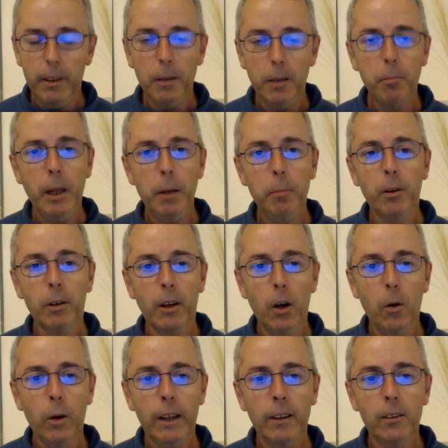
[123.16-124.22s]
that people are
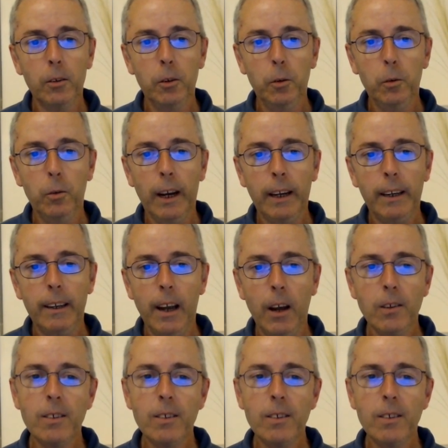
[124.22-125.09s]
going through right now.